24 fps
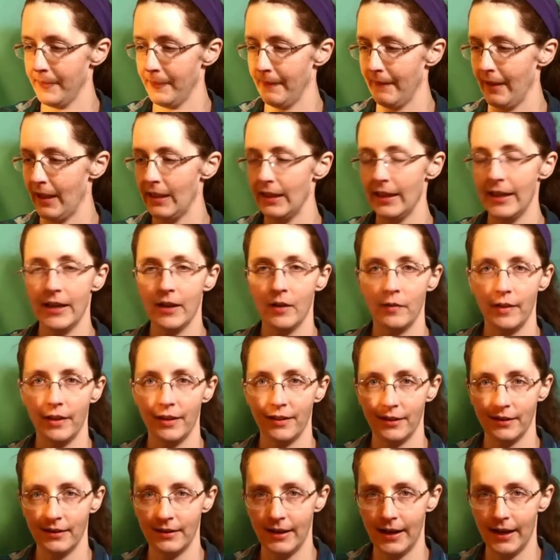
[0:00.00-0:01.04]
I like how they
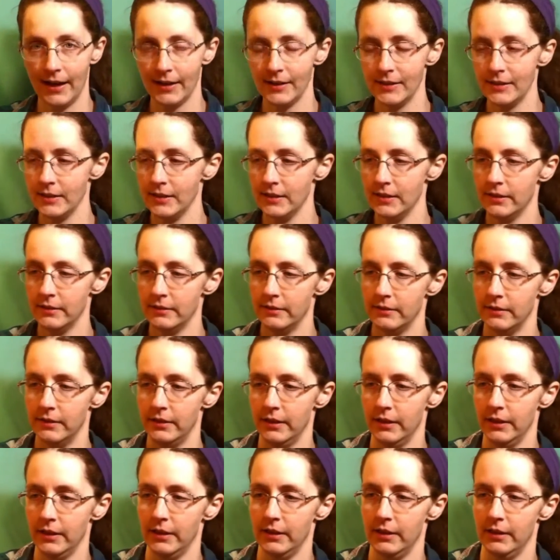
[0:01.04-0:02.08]
connected
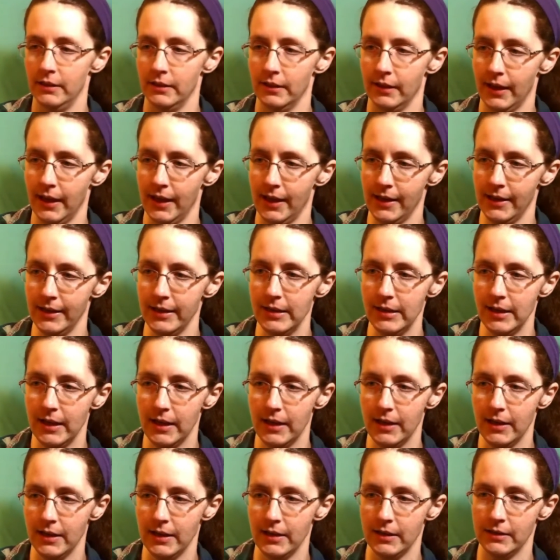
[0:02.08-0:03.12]
the candy
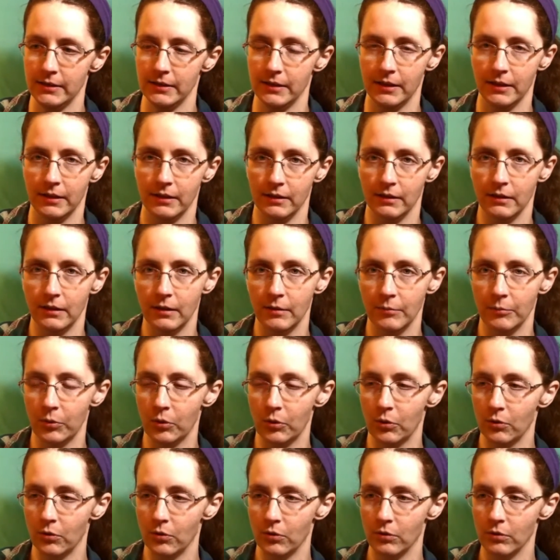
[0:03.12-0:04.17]
cane
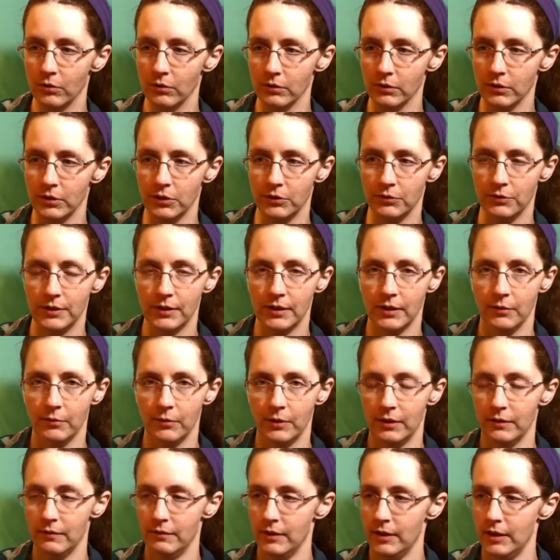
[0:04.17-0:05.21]
pole using one
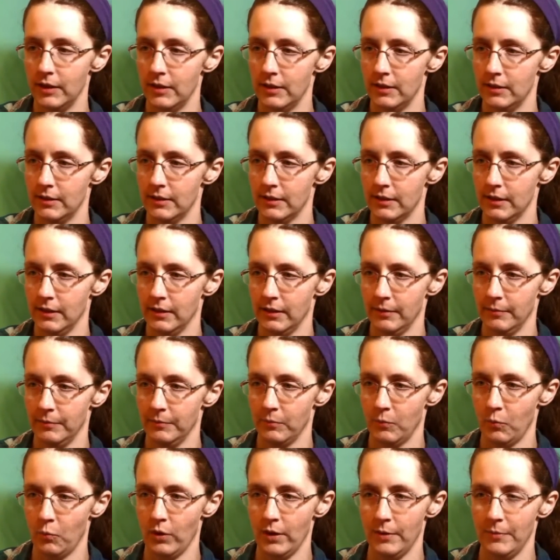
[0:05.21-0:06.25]
of these
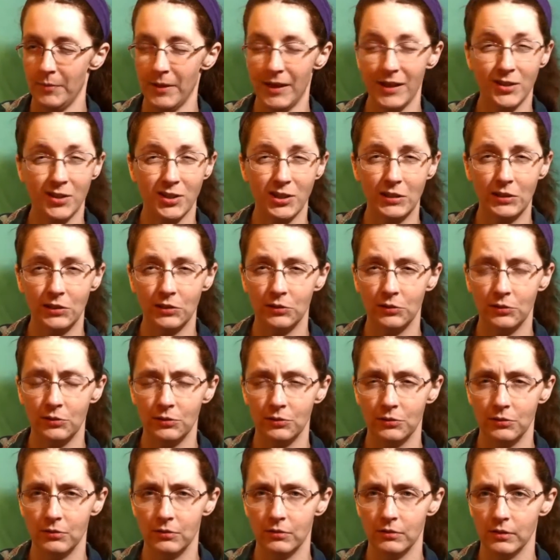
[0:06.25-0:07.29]

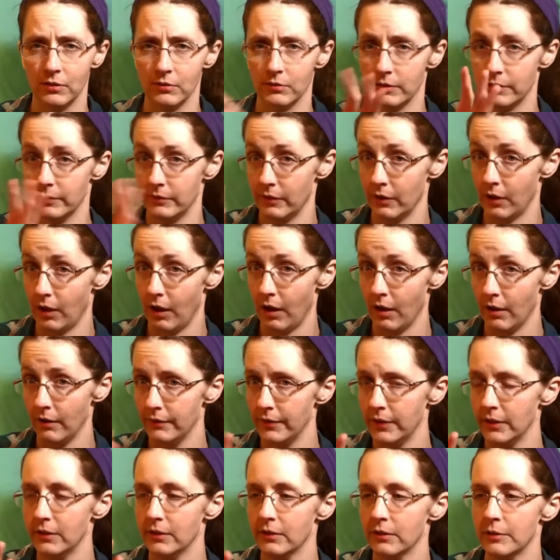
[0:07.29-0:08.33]
1x2 sort of
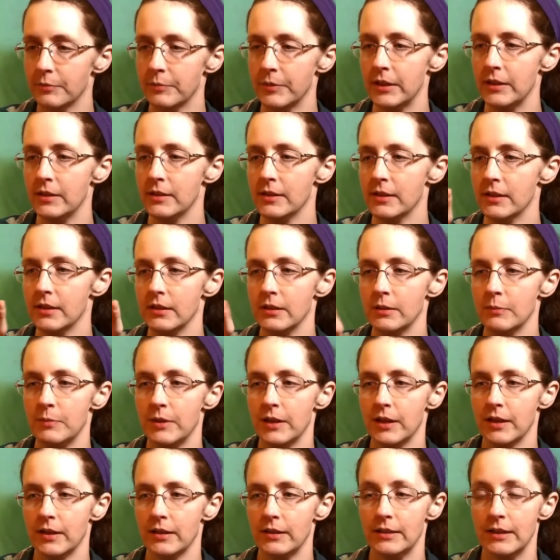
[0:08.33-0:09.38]
ovular pieces,
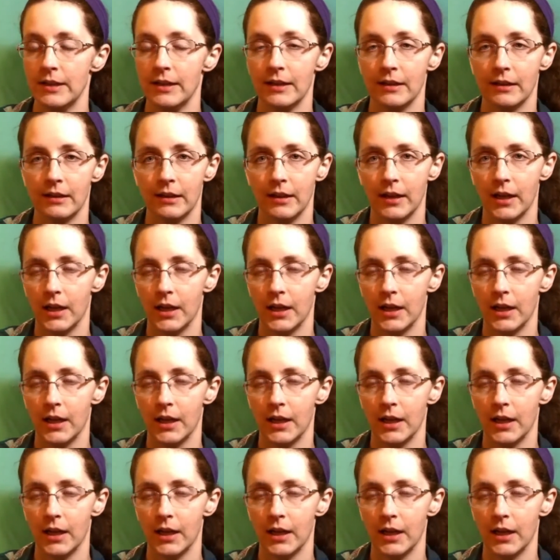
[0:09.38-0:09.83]
because it